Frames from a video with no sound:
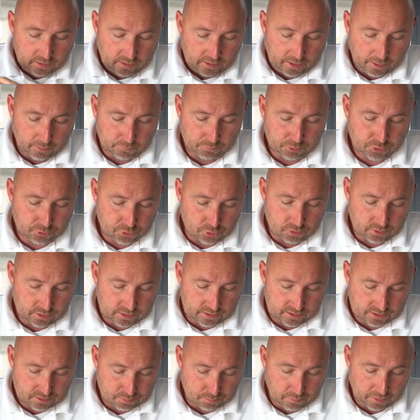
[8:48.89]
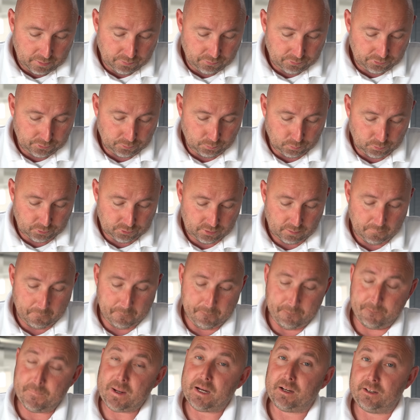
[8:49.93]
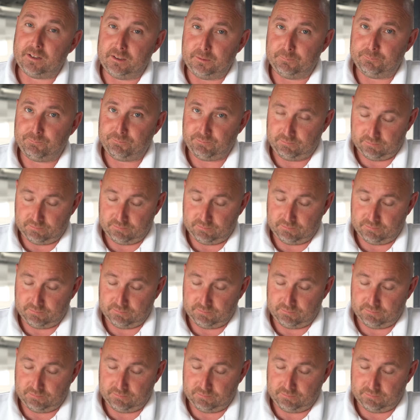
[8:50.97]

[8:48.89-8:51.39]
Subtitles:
Our strongest month was May,